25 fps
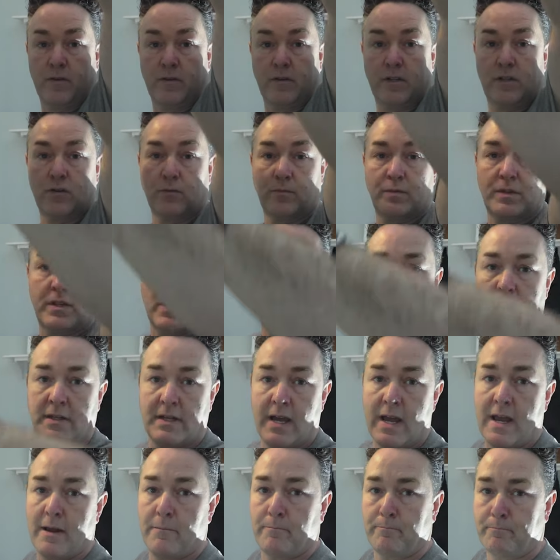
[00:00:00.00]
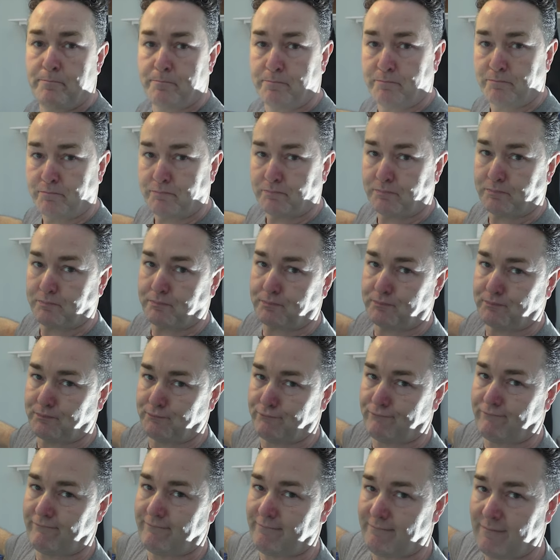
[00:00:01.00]
is upside down.
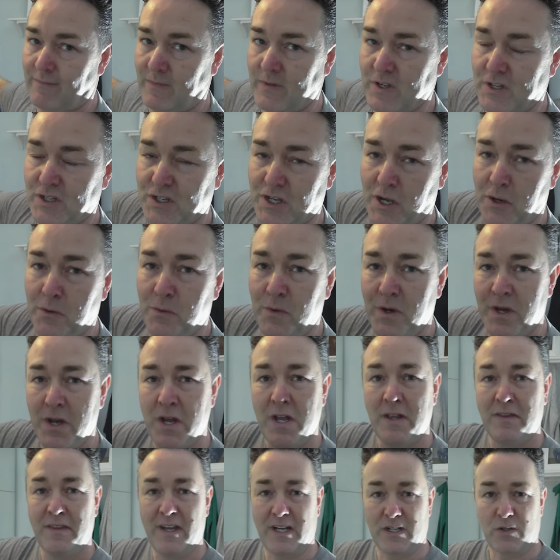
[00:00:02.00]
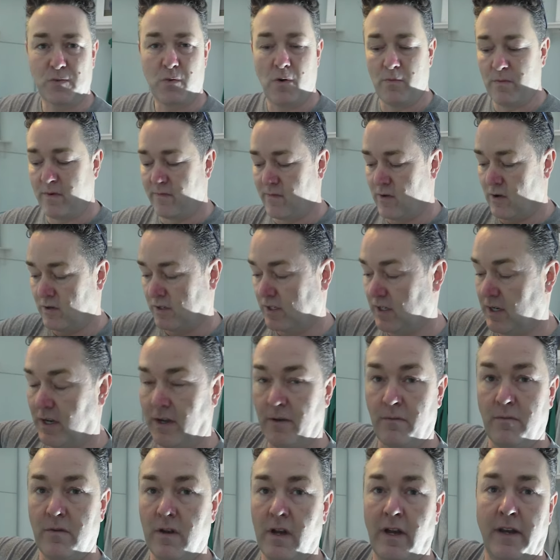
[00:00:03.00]
So that's what we've got to
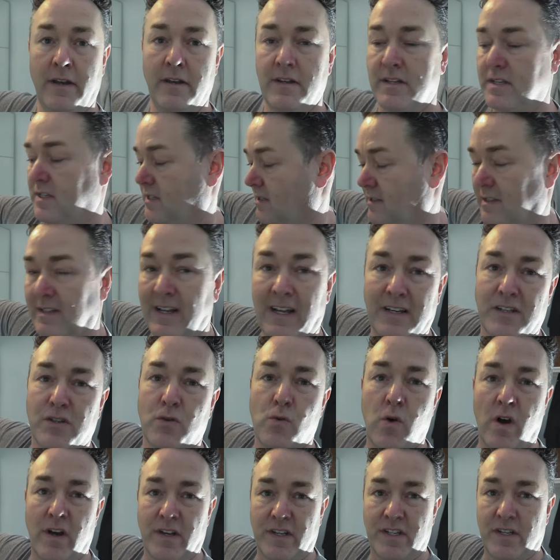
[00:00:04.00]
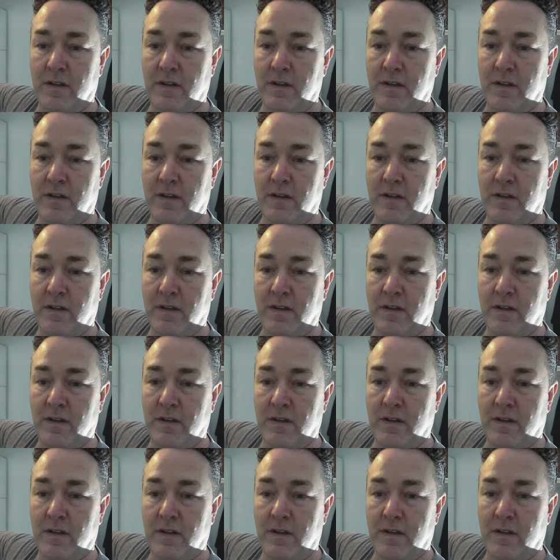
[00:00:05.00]
do. And that's quite